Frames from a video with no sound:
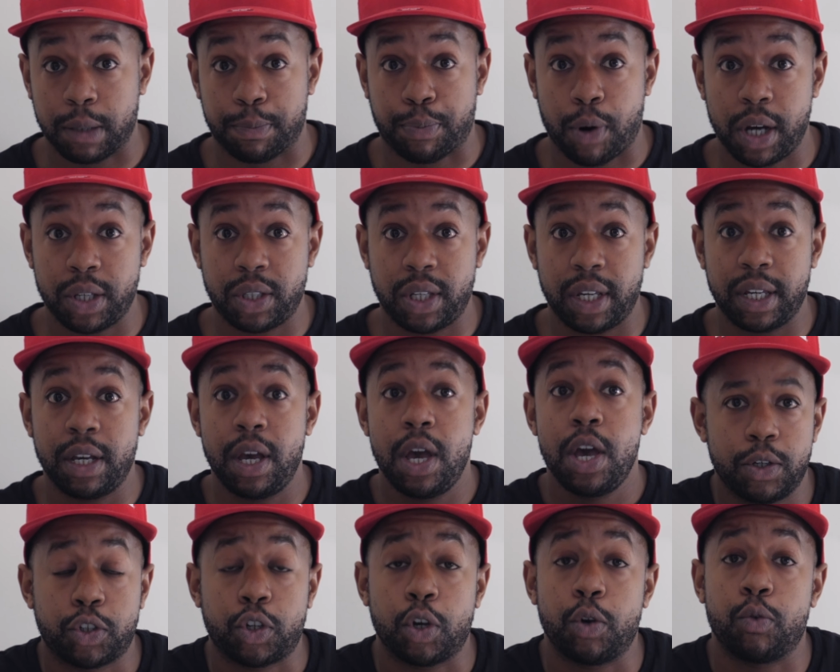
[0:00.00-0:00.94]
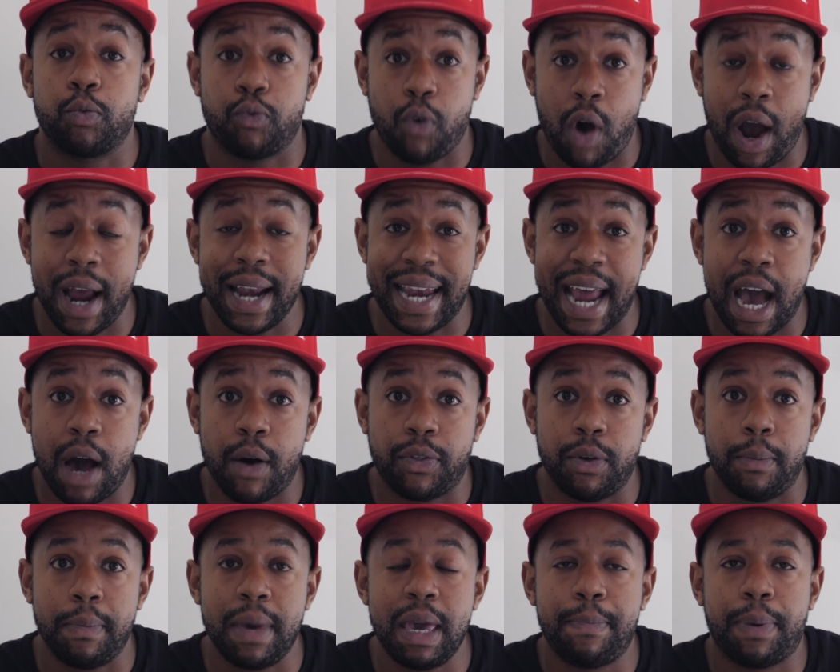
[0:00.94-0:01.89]
the pricing. So right now,
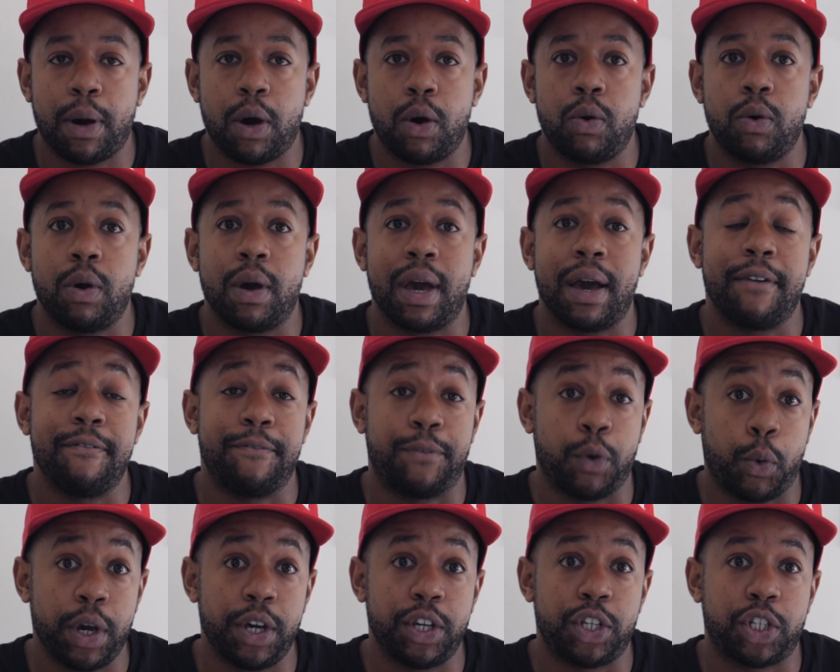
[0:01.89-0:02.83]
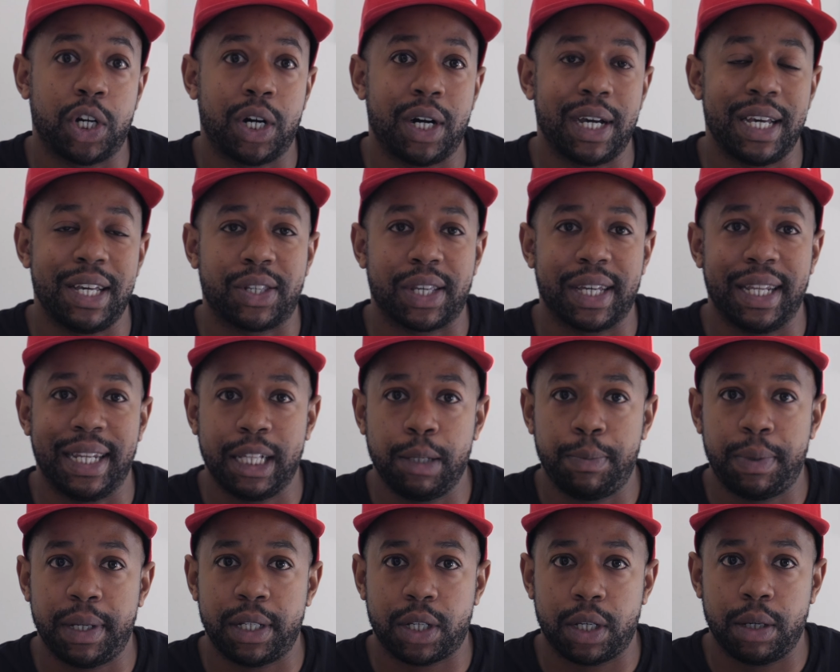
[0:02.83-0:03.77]
the Meepo Voyager is a little
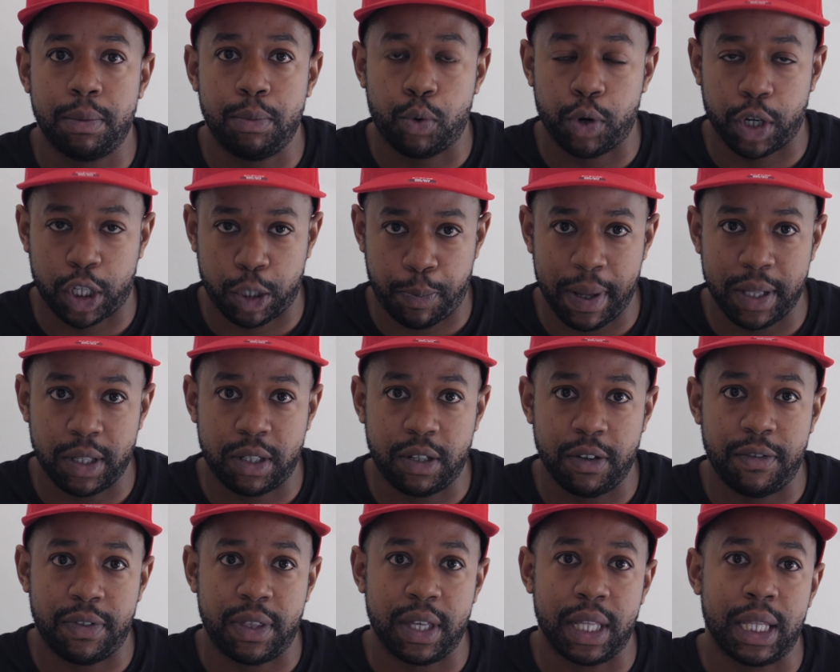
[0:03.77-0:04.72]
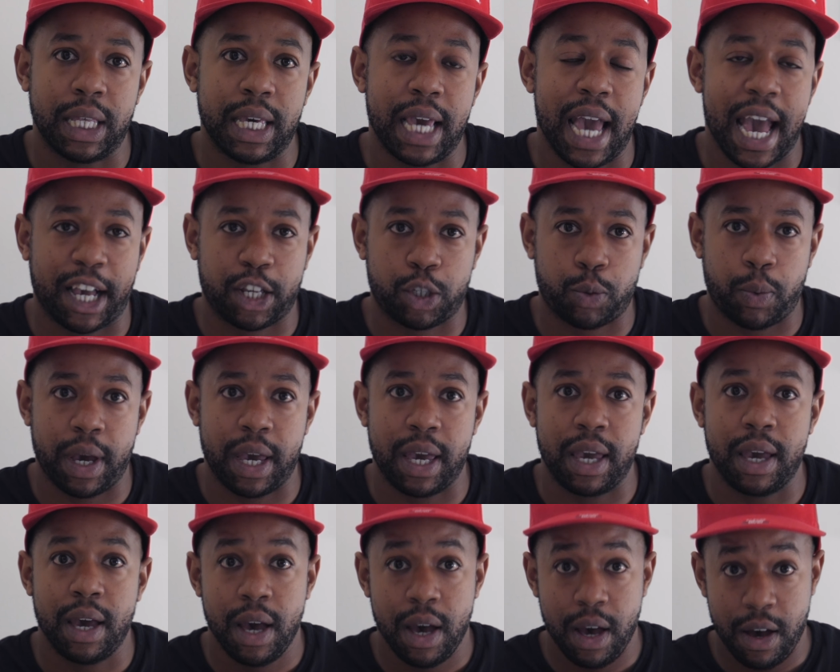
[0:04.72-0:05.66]
bit more expensive than the
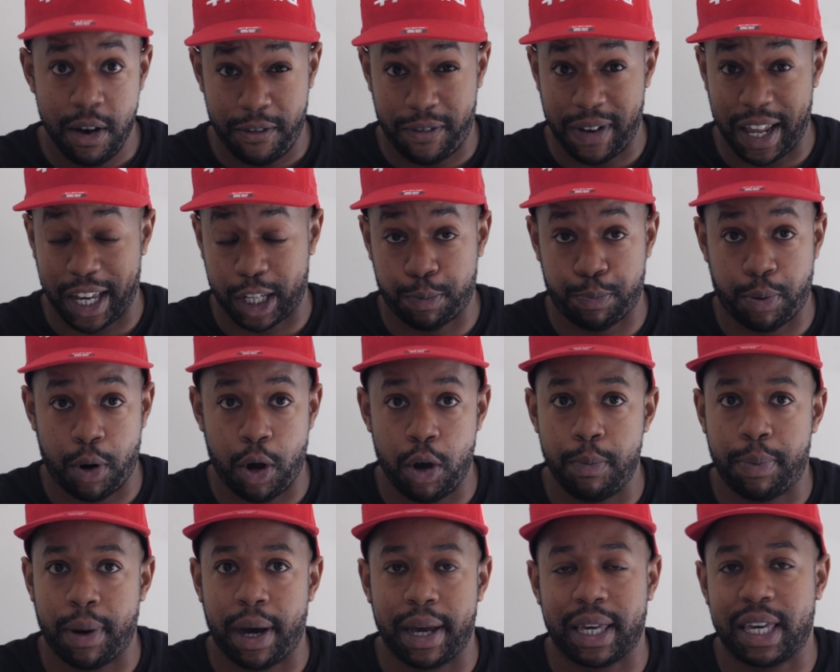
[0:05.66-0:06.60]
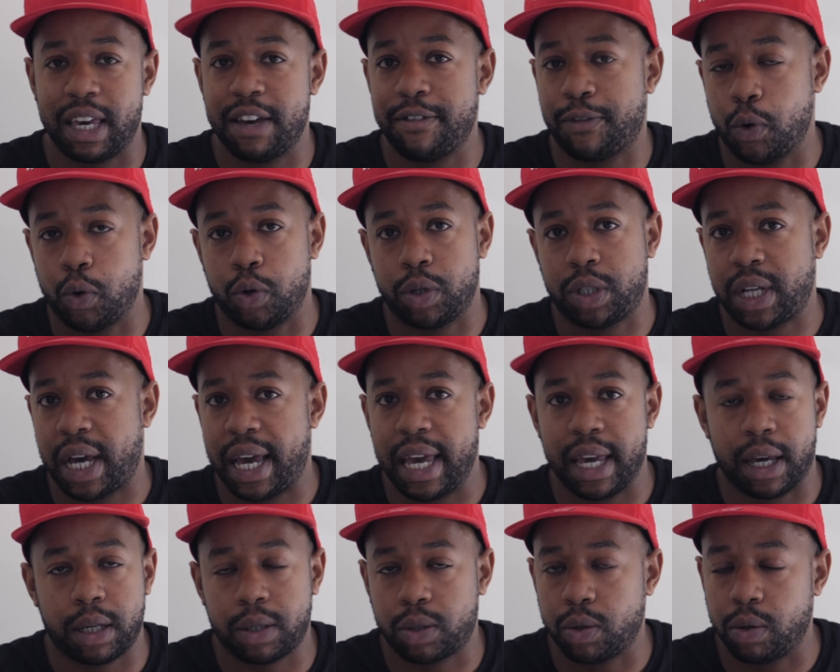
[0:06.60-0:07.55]
Exway Flex Pro by give or
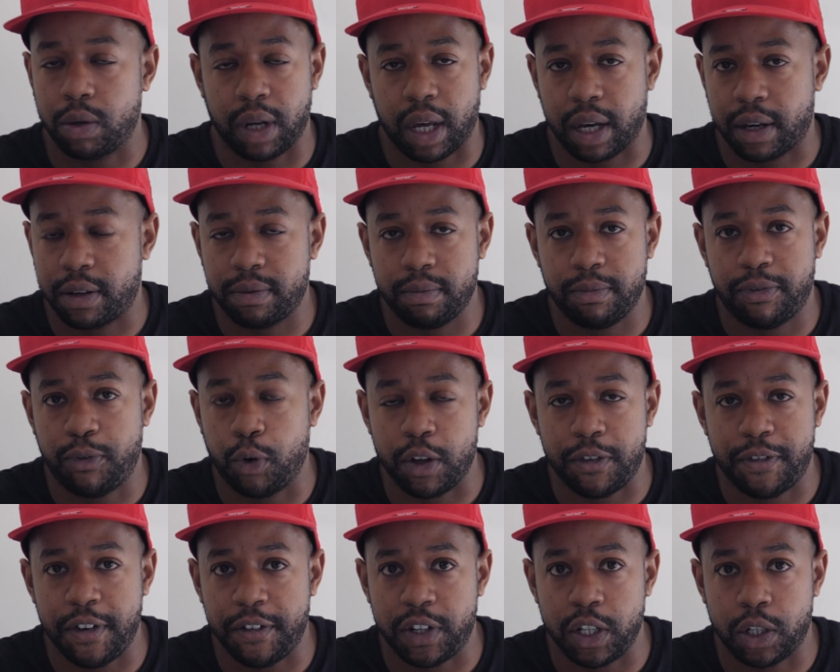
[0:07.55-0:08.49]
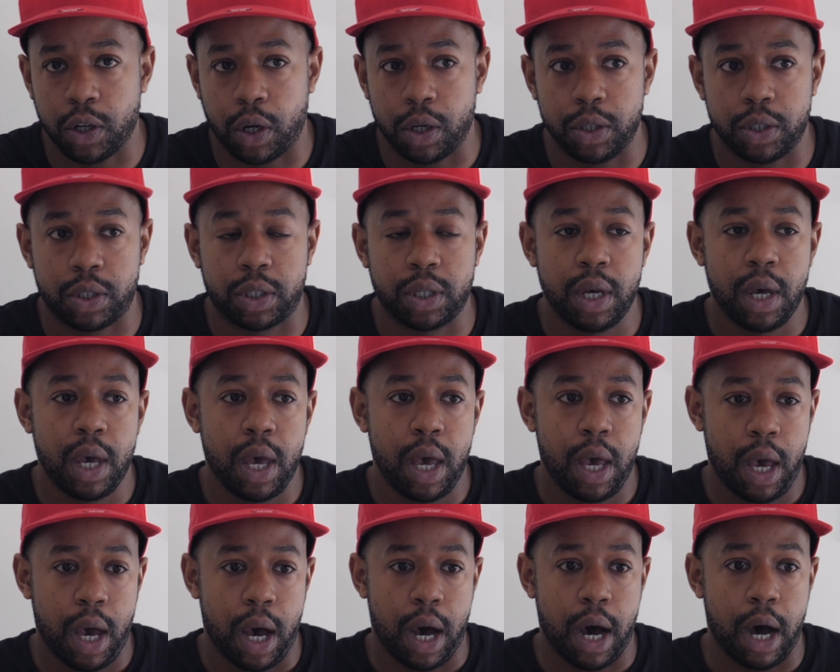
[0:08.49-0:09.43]
take sort of like $40, $50.
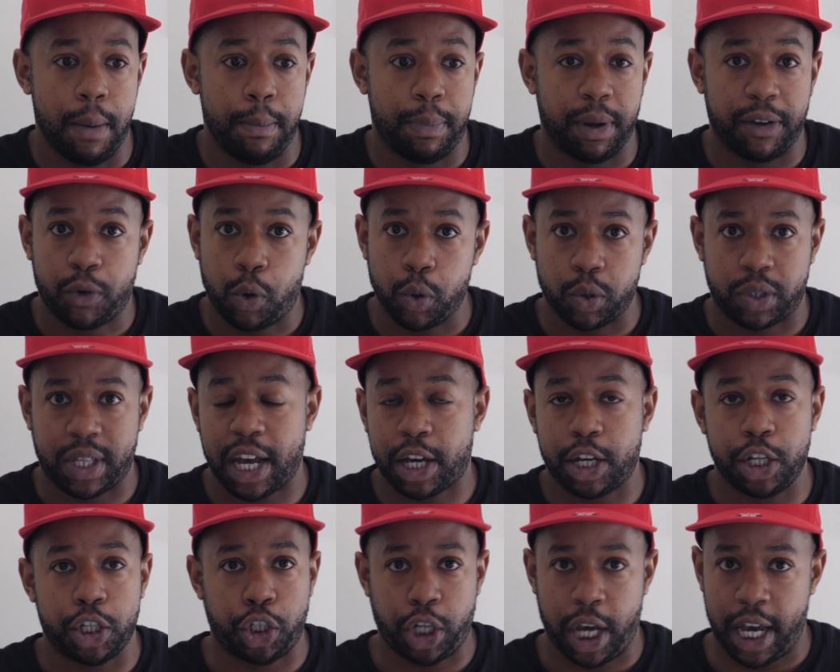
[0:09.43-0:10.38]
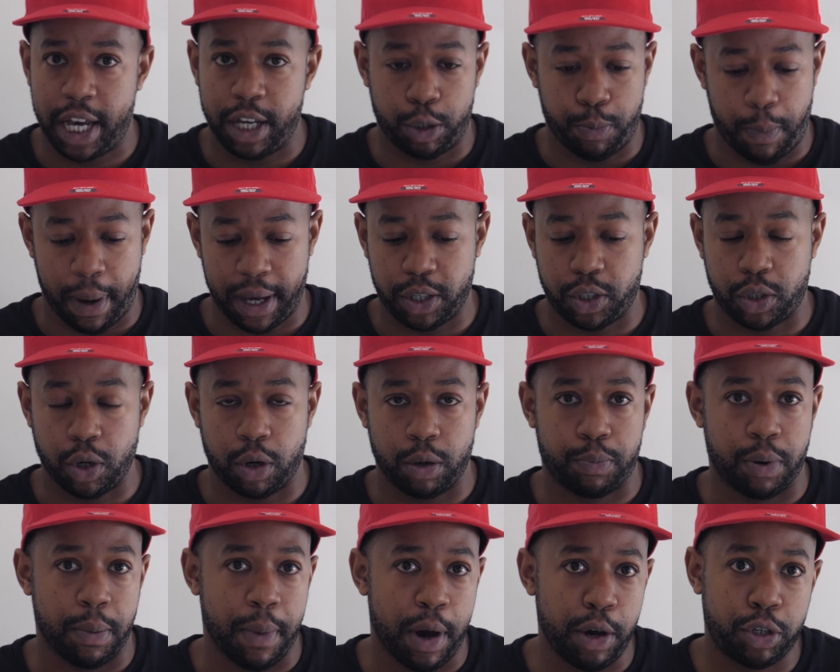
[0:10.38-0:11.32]
But of course that could change based on
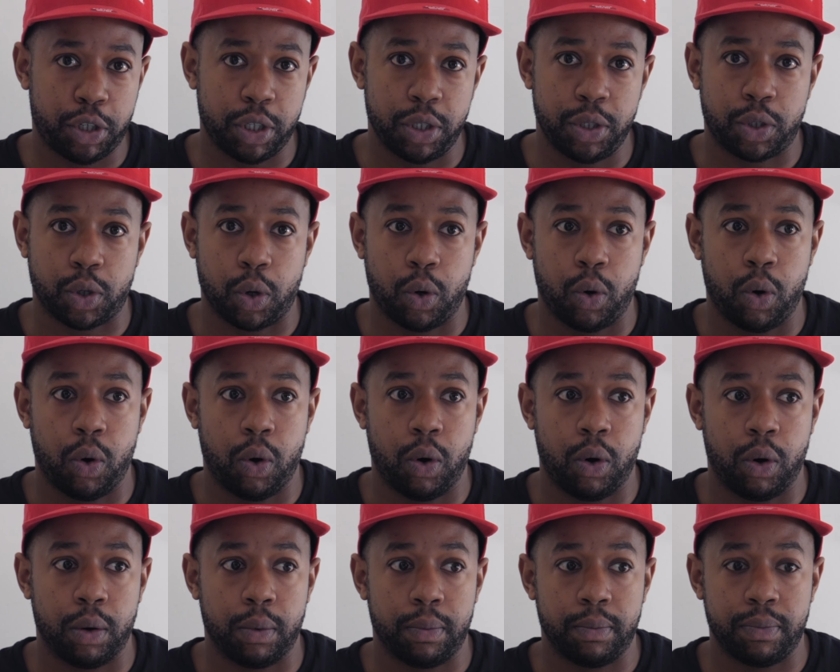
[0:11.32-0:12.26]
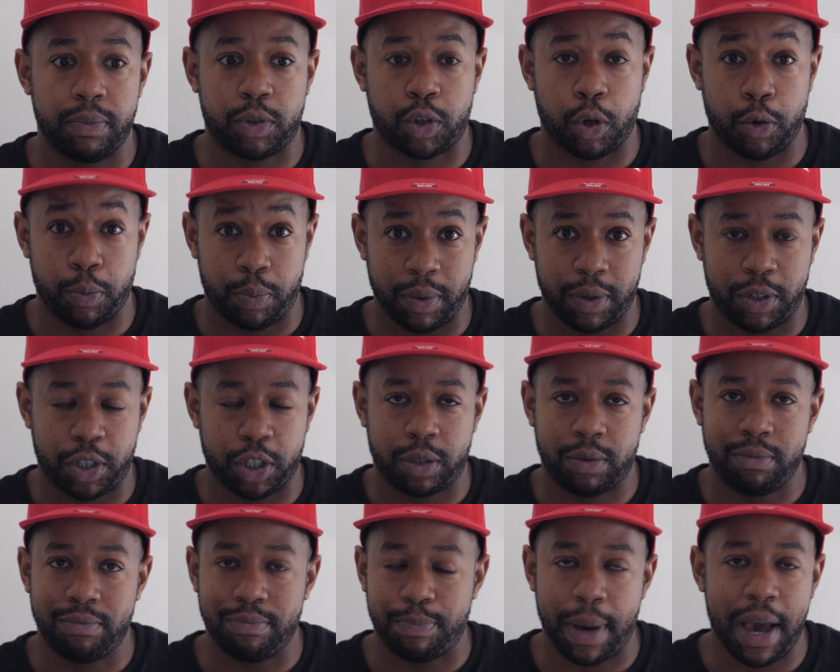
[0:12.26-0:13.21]
promotions, so
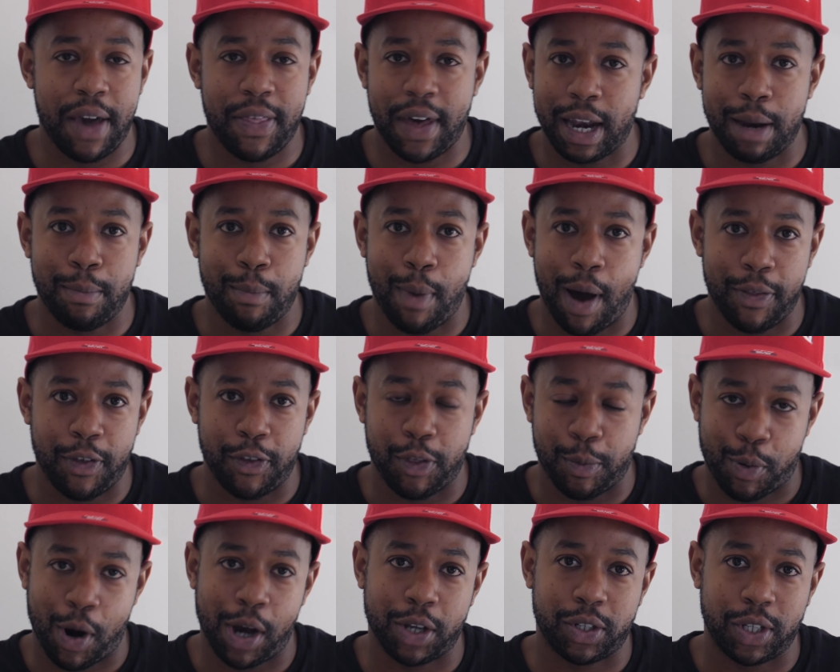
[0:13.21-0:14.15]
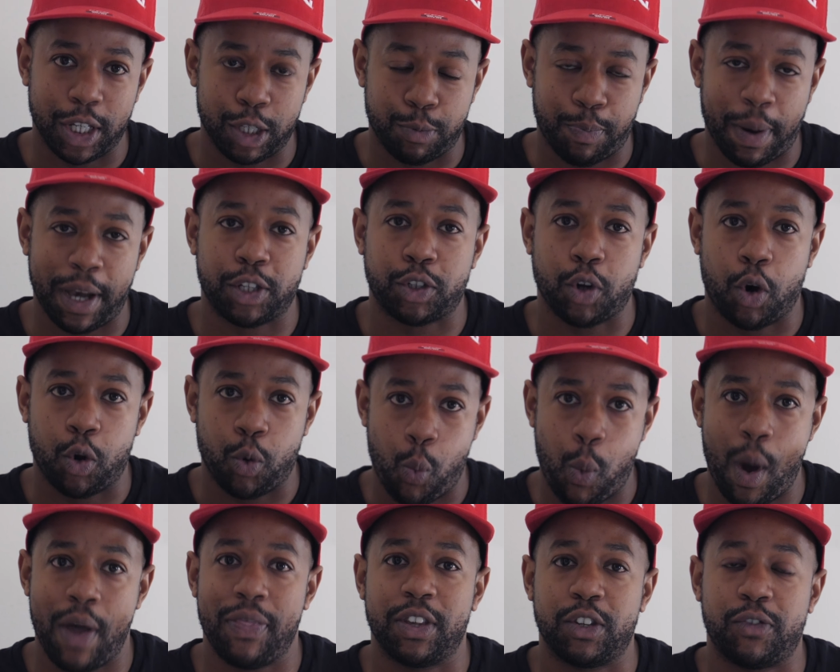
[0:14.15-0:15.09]
just bear that in mind that the pricing is based
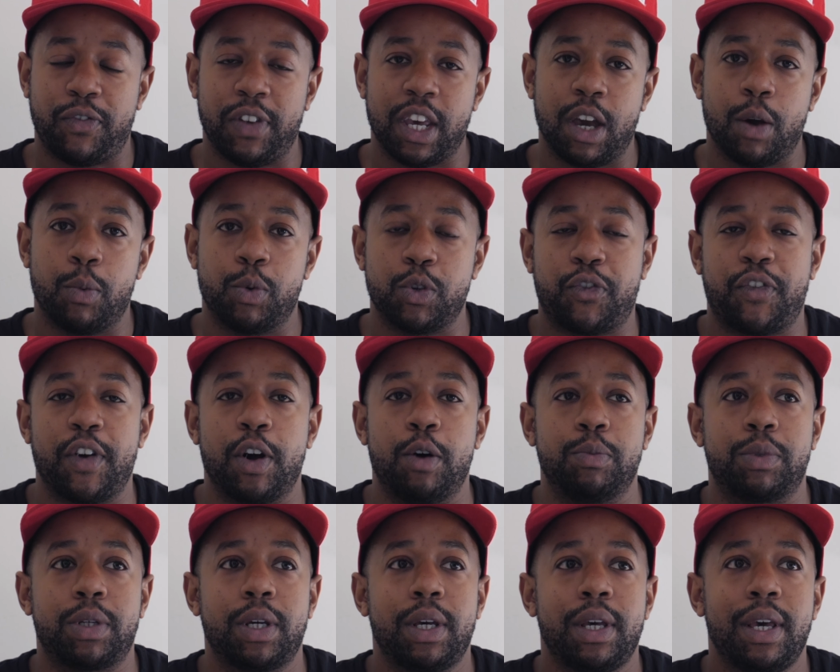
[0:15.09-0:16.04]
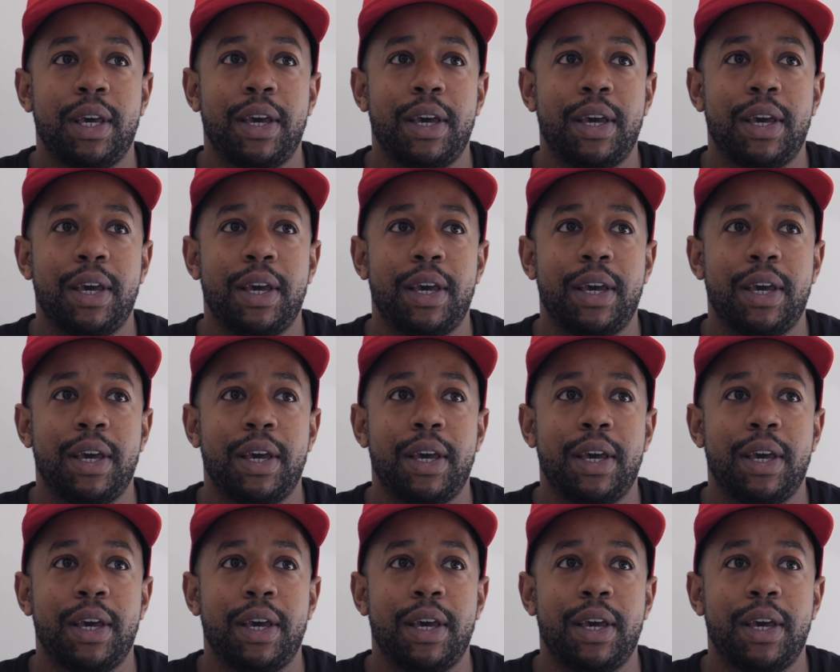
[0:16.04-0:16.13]
when this video was filmed.